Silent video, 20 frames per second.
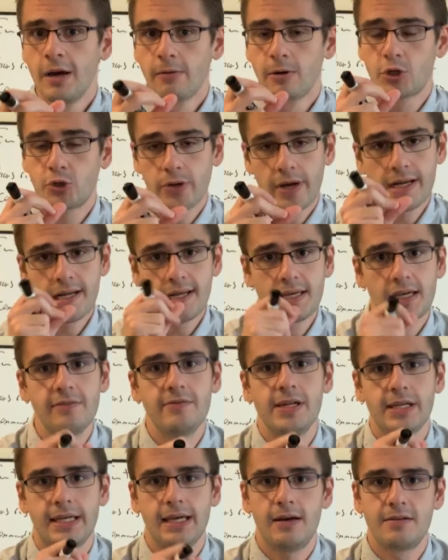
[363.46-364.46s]
we're trying to give
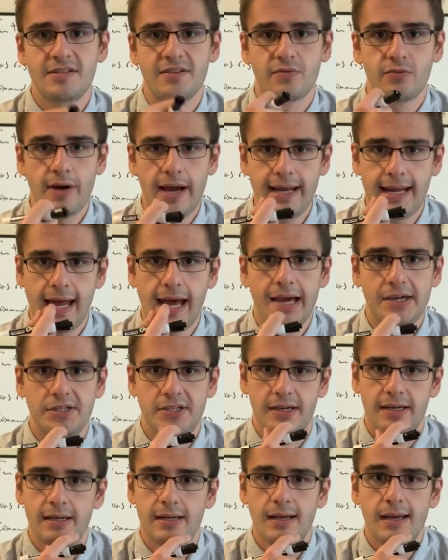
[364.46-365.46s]
an account of right
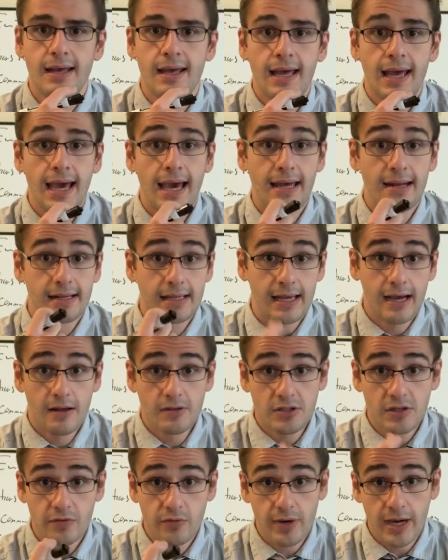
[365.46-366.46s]
action. And
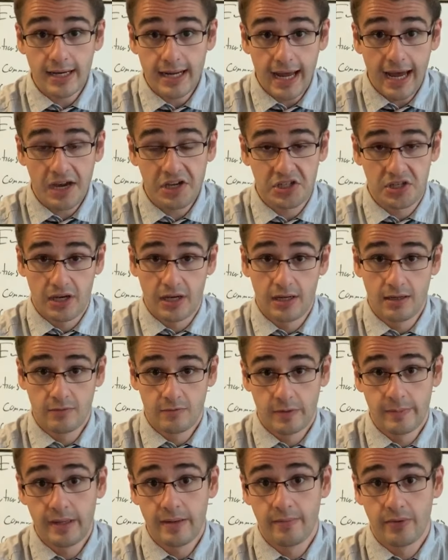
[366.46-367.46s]
accounts of right action,
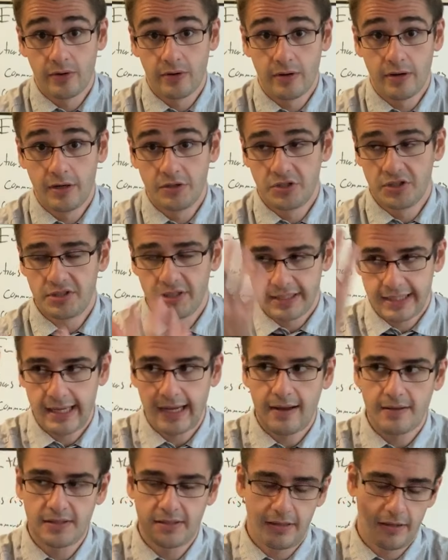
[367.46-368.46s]
remember, are just
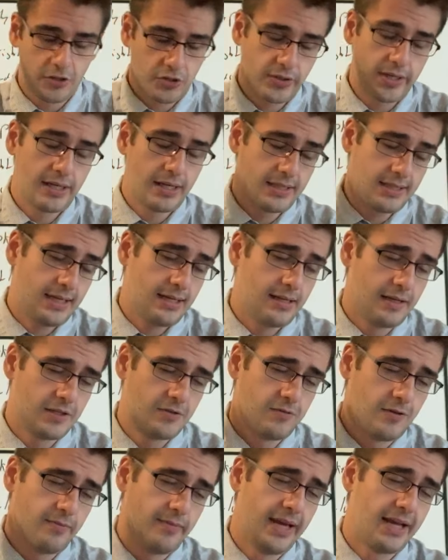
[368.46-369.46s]
accounts that are trying to tell
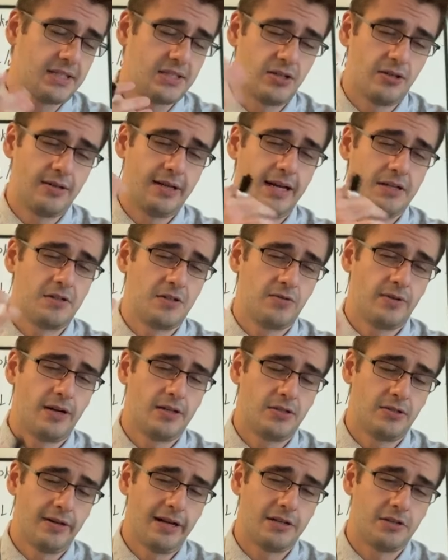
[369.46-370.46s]
us what makes certain actions
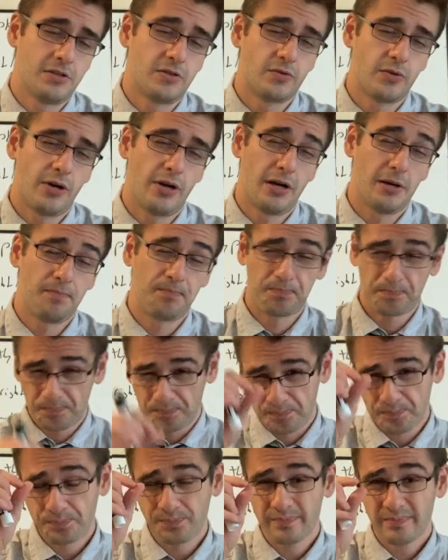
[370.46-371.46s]
right, certain actions wrong.
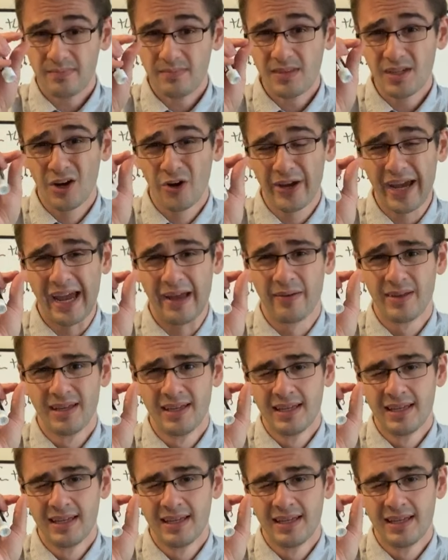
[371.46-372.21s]
Okay,